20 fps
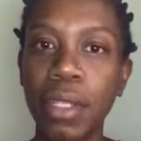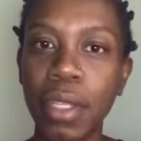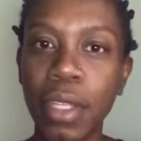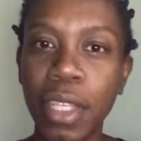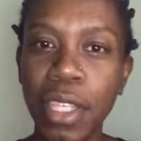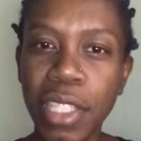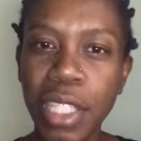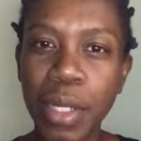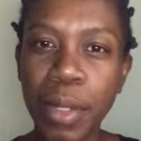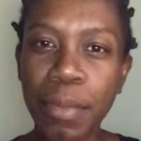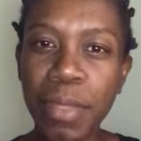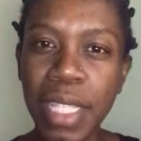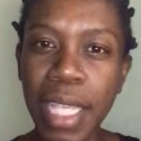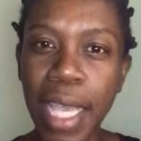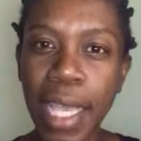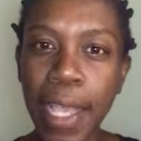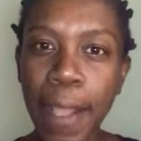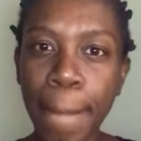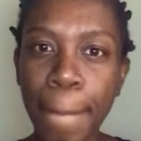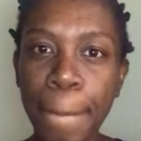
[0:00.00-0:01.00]
You see what I'm
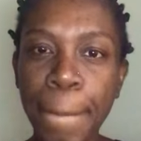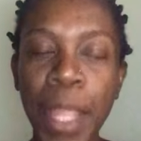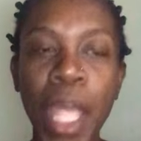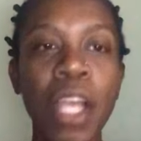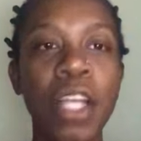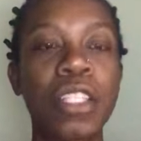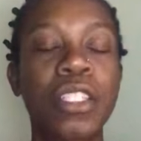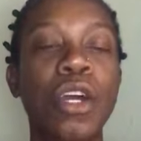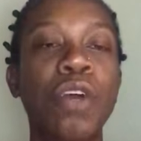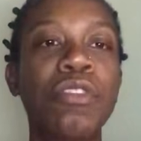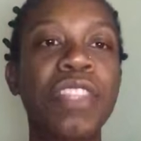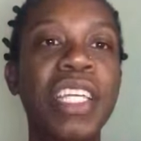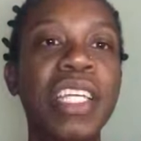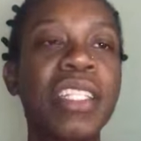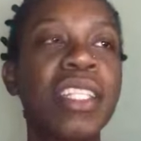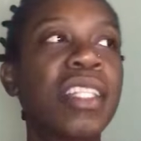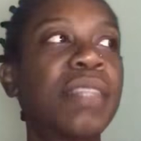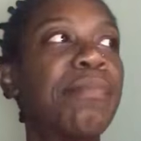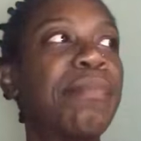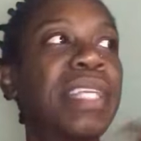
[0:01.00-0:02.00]
saying? So
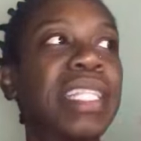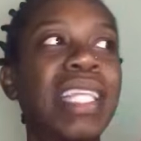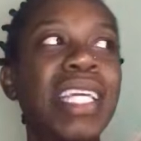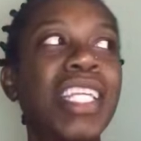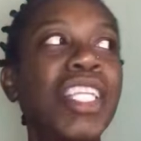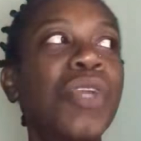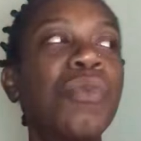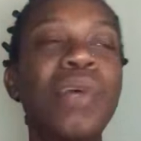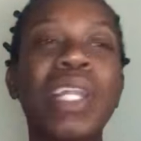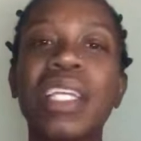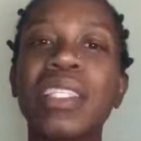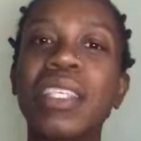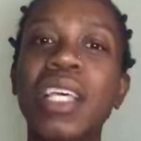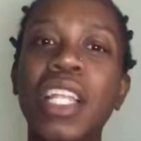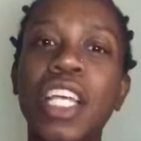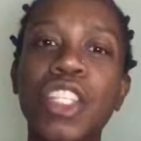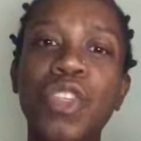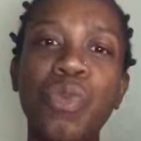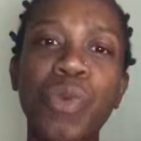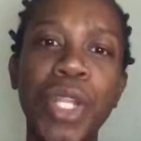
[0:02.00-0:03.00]
then you want to
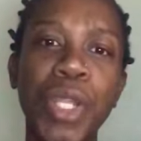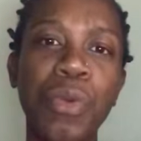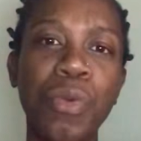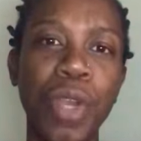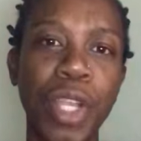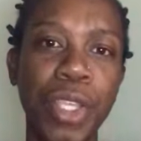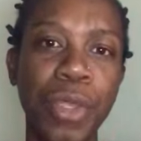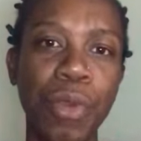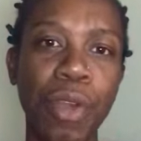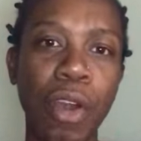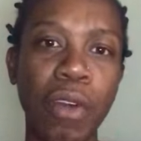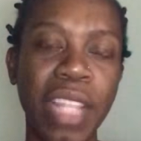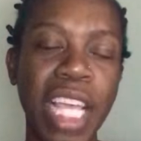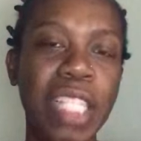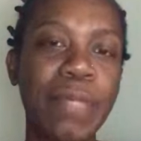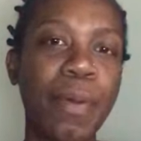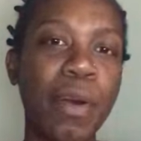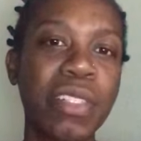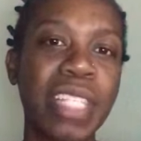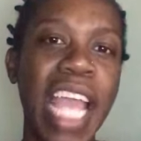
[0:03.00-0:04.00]
tell a 21-year-old they
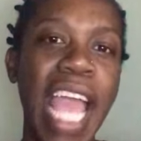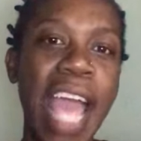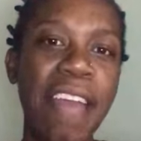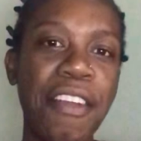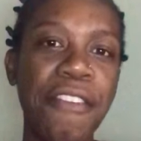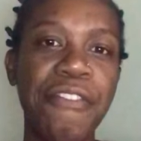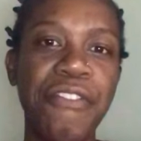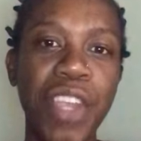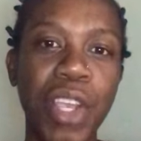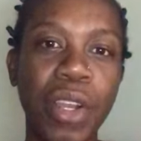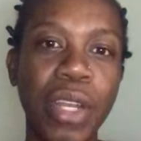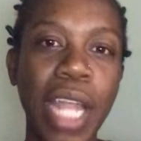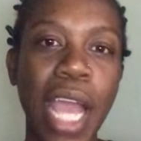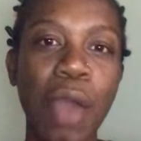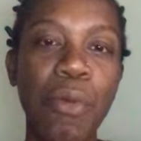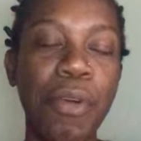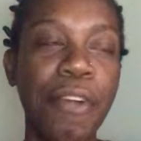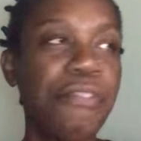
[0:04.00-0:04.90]
supposed to have it figured out.